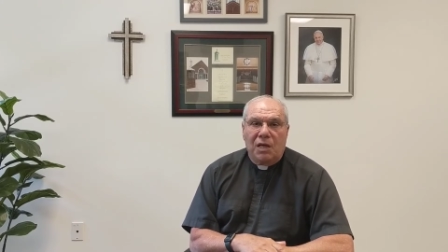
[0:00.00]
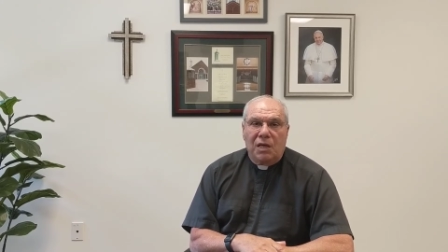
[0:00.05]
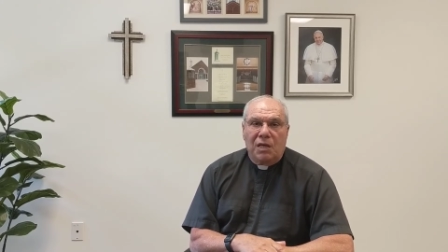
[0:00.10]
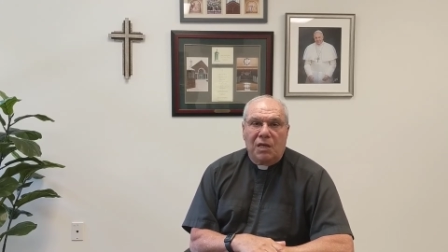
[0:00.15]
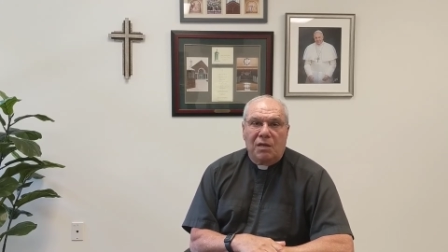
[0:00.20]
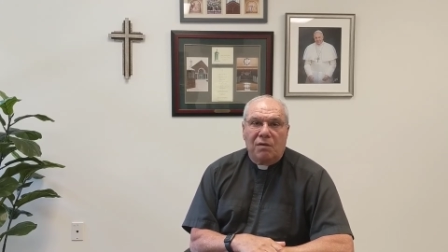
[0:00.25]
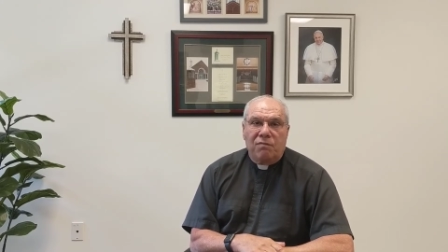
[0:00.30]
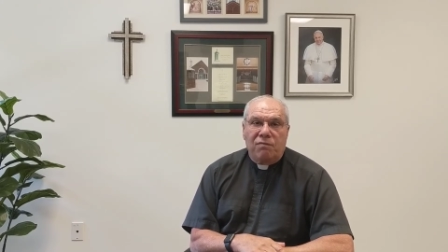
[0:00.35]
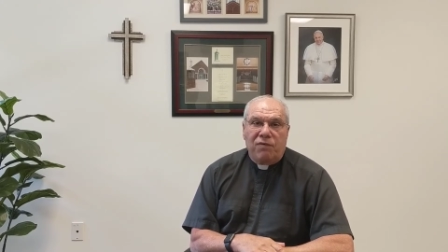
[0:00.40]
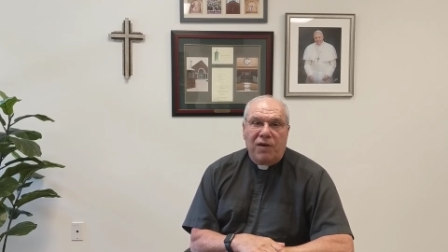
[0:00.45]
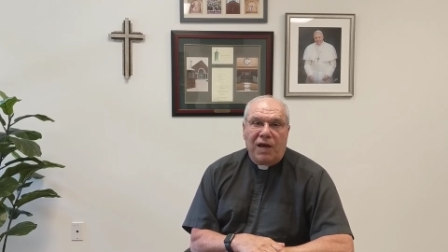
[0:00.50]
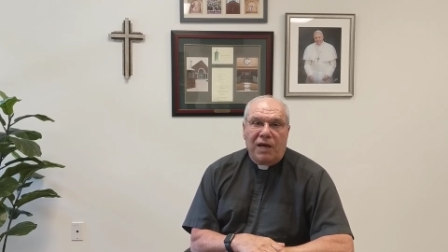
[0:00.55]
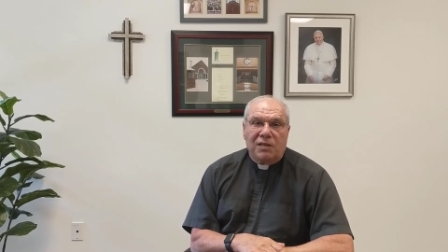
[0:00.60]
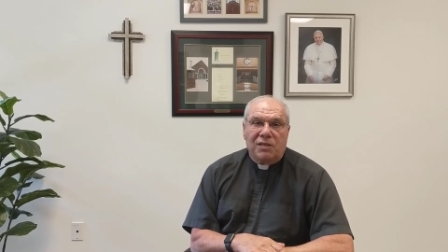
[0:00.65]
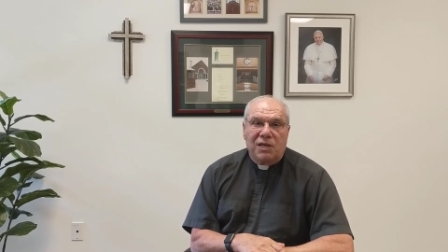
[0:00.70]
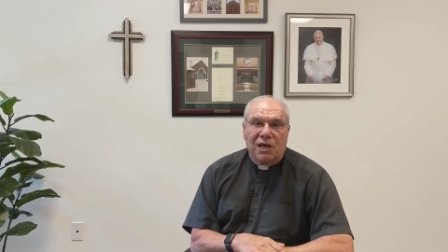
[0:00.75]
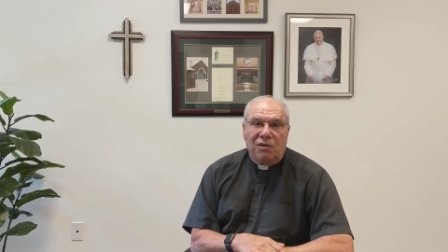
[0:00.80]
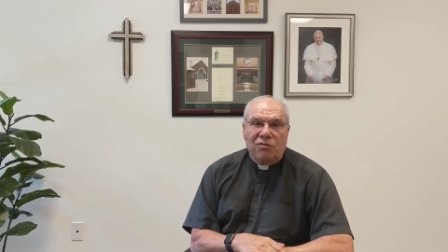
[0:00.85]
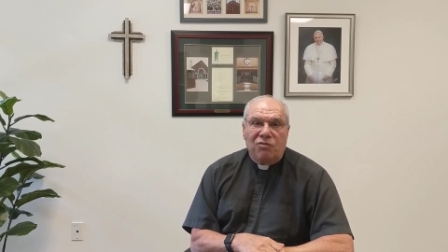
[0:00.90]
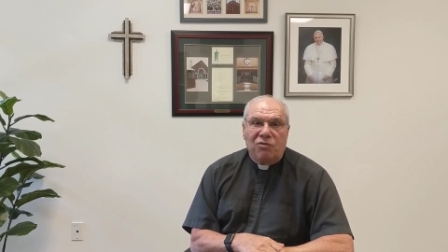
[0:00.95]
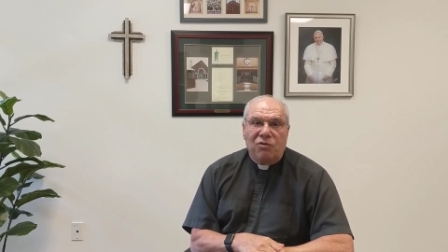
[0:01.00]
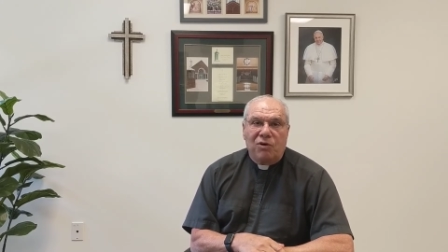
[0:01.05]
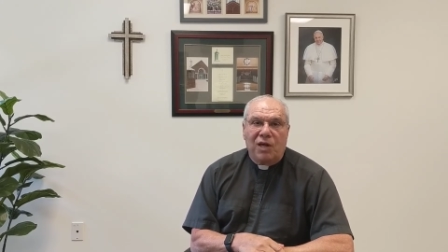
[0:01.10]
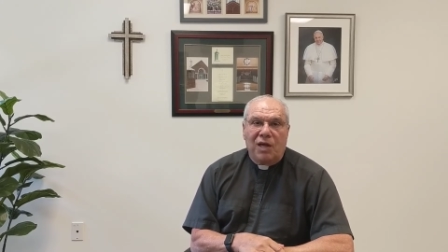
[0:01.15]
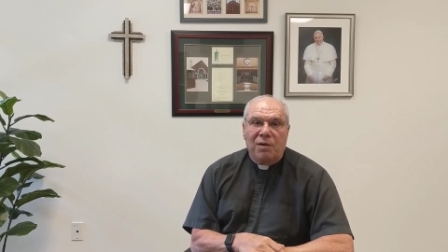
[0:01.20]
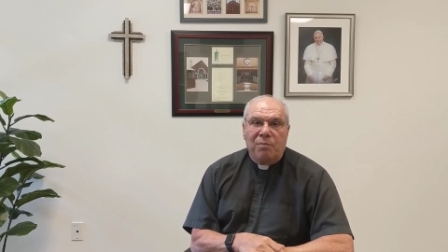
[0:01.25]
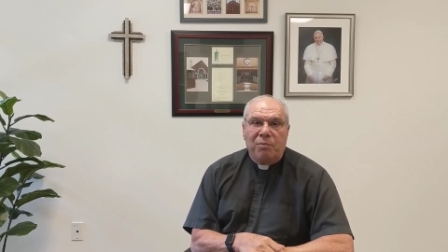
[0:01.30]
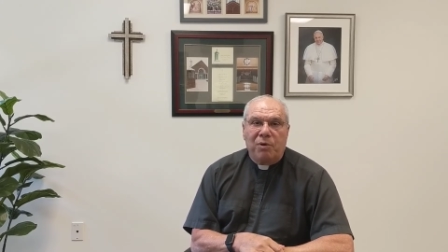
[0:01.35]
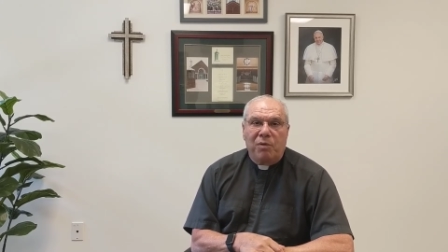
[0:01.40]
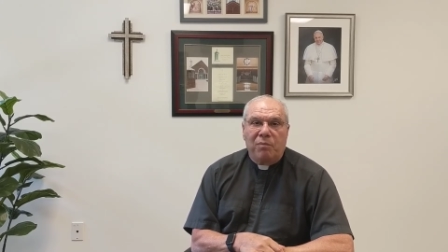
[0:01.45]
In fact,
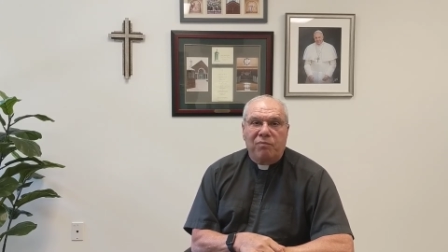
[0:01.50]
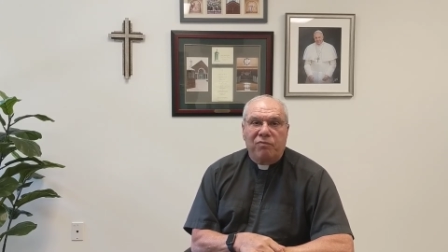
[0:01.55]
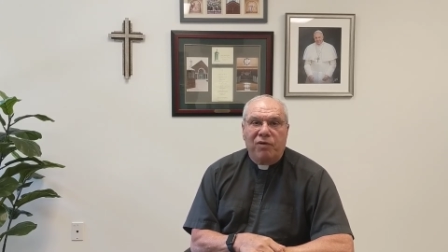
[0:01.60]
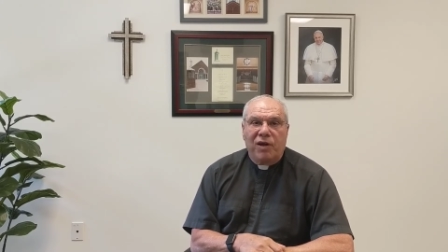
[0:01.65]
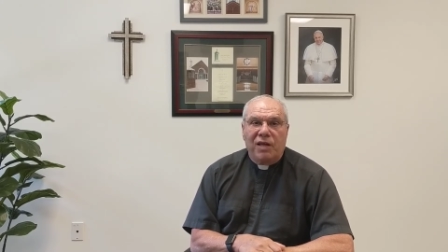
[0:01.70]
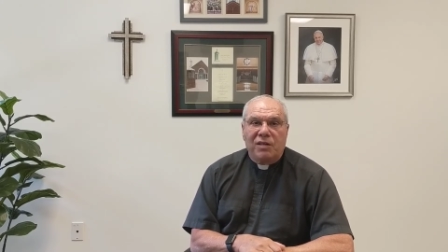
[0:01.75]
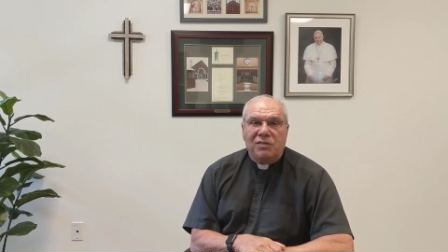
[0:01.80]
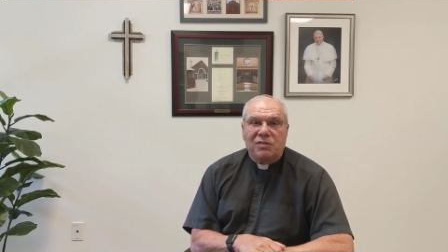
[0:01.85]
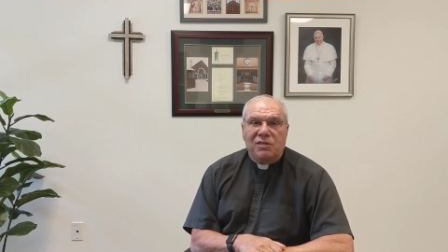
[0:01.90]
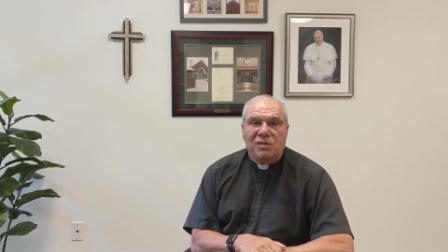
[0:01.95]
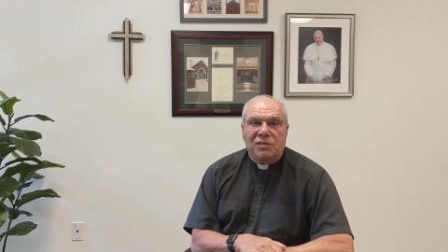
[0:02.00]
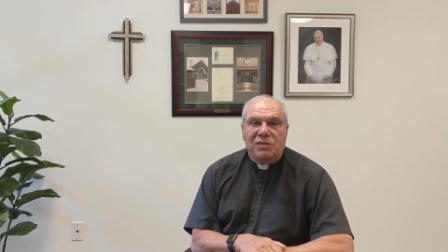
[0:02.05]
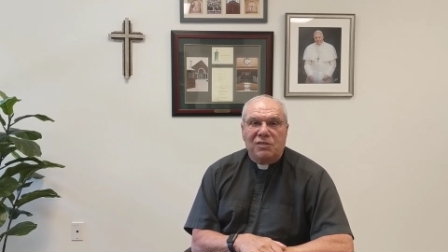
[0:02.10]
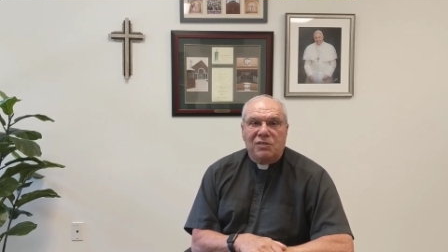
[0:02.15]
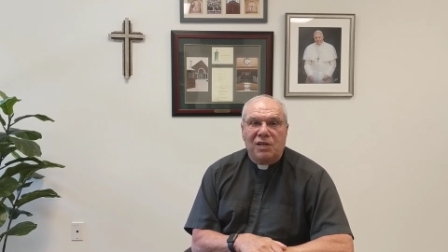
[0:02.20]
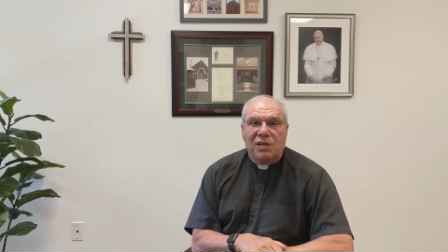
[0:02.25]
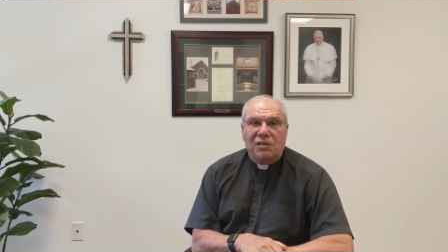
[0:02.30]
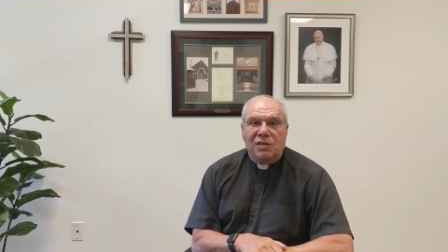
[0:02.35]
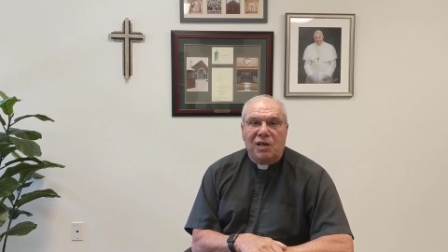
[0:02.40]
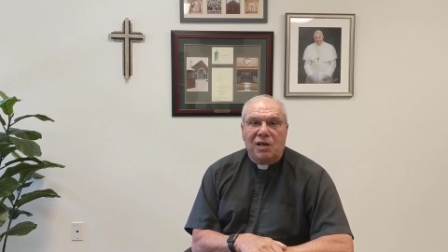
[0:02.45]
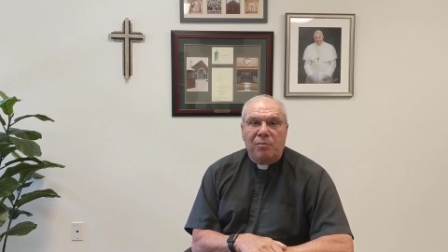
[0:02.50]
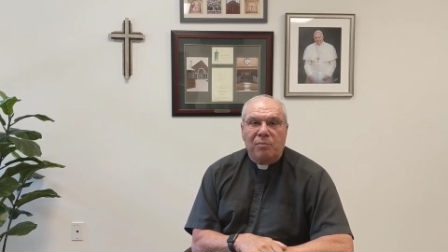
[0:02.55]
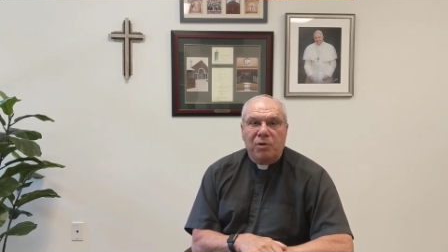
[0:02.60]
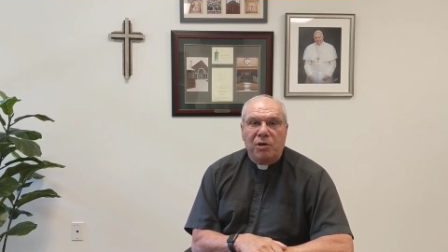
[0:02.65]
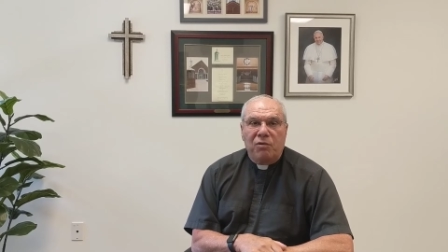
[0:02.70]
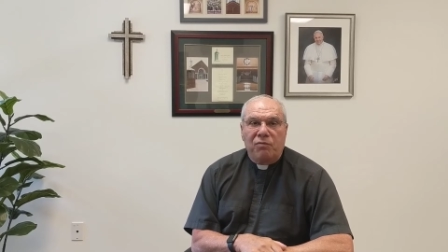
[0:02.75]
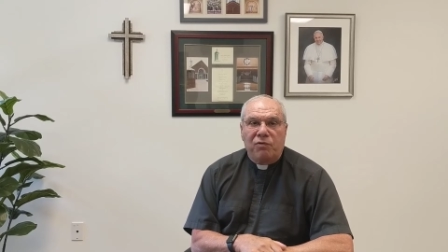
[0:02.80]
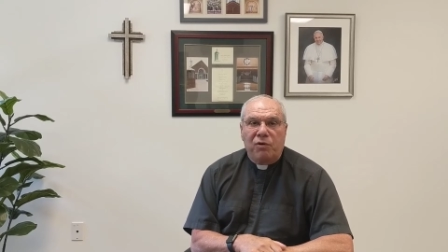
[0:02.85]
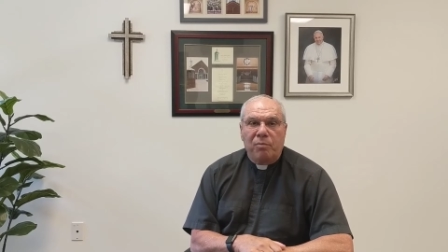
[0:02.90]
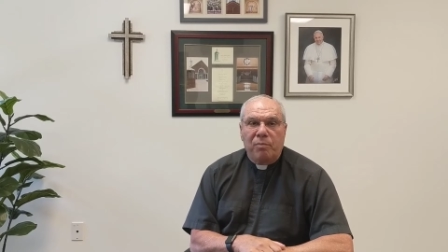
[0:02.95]
yesterday, Pope Francis sent out a
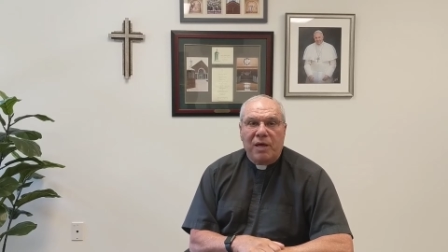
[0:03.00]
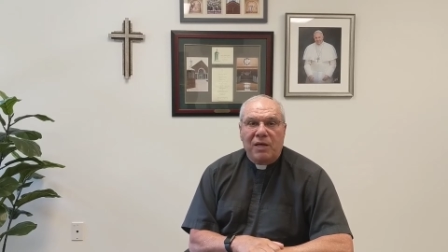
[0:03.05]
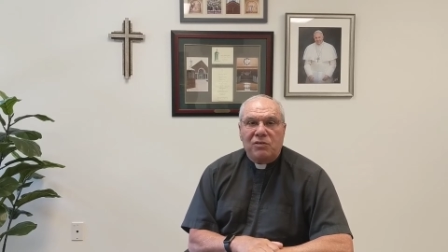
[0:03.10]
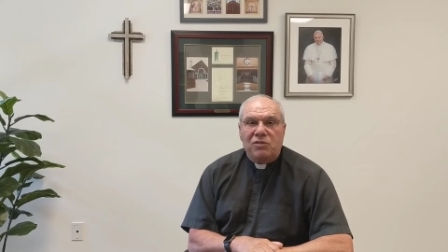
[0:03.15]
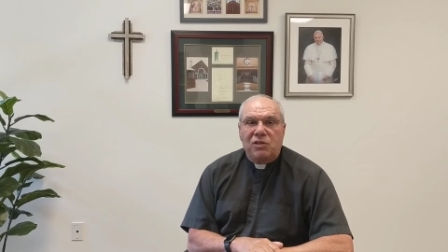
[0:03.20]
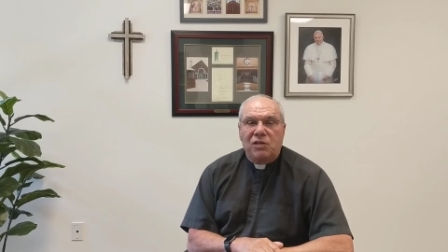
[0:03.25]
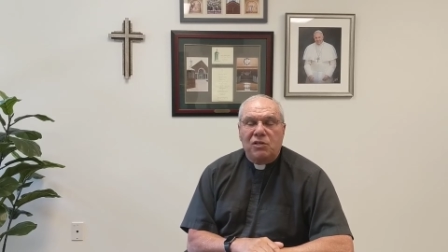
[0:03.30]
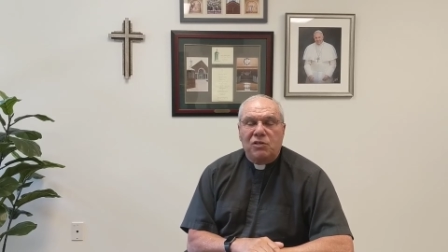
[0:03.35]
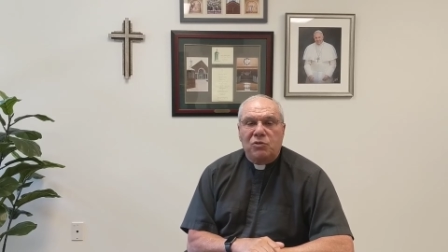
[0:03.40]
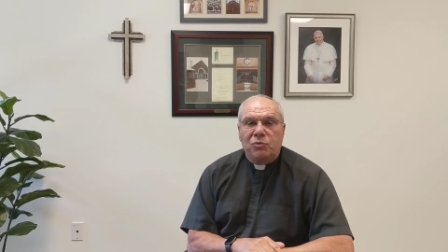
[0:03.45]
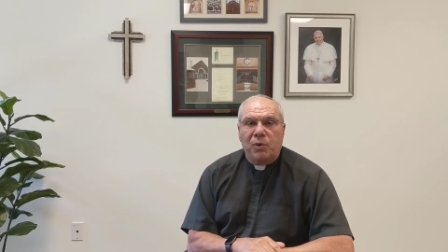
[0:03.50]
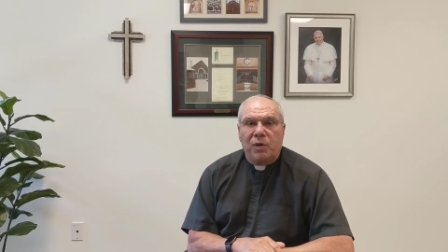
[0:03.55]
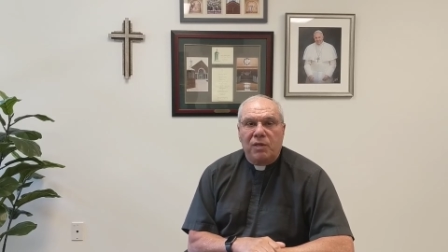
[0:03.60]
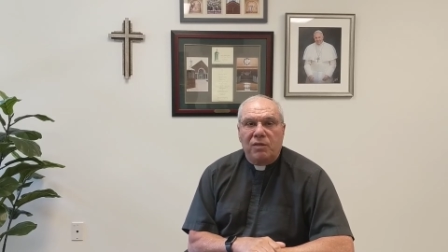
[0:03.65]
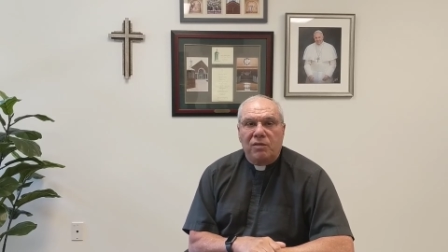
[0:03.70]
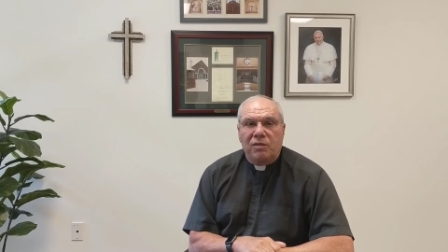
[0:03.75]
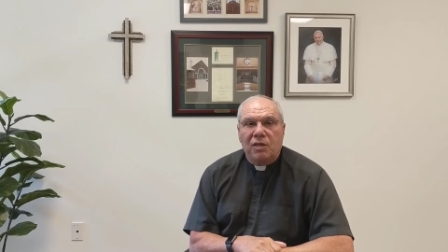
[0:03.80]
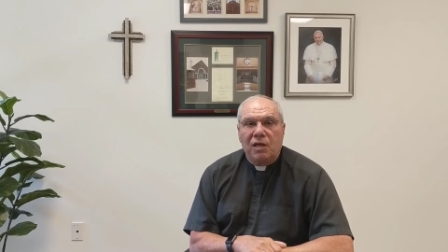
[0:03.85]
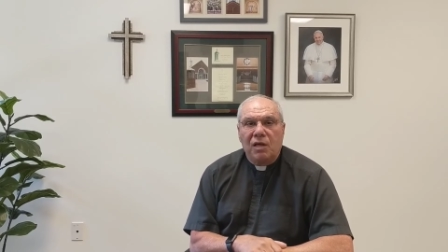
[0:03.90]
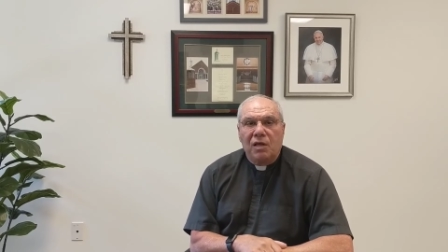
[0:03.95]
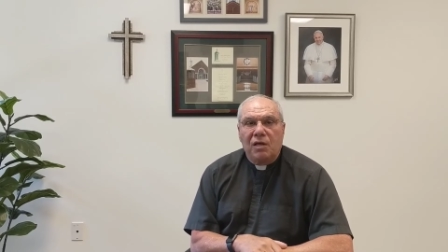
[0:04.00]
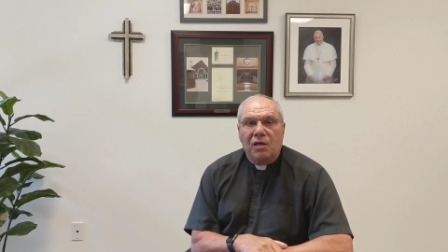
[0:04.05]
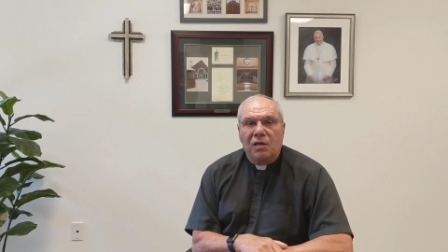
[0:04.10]
beautiful message with